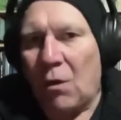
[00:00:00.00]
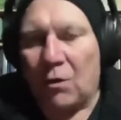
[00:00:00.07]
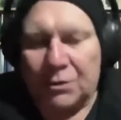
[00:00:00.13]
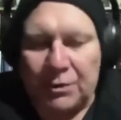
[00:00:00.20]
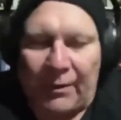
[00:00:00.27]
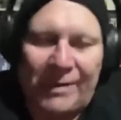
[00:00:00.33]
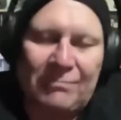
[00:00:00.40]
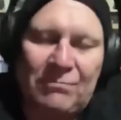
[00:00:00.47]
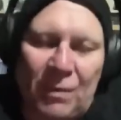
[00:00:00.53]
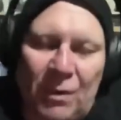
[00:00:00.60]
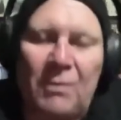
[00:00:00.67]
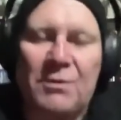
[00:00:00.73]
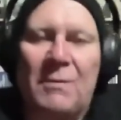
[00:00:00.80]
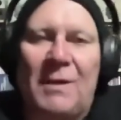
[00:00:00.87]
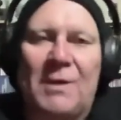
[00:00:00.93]
Or sorry,
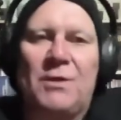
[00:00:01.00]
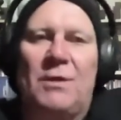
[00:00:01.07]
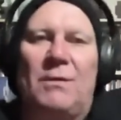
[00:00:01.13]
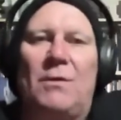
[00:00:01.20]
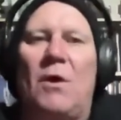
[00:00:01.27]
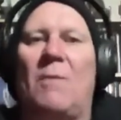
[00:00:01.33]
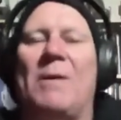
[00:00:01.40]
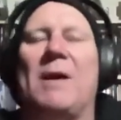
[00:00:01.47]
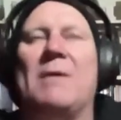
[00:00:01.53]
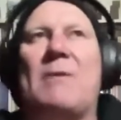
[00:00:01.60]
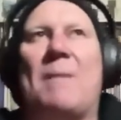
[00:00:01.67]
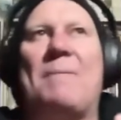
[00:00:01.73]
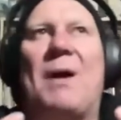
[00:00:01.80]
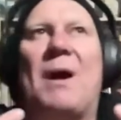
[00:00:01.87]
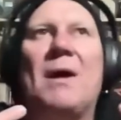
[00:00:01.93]
not so much a comet impact,